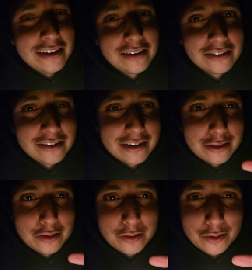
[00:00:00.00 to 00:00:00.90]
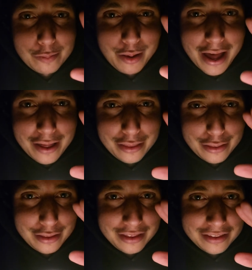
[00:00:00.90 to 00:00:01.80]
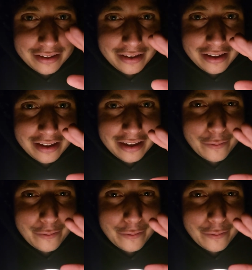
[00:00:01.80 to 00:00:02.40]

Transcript: You're learning the path, okay?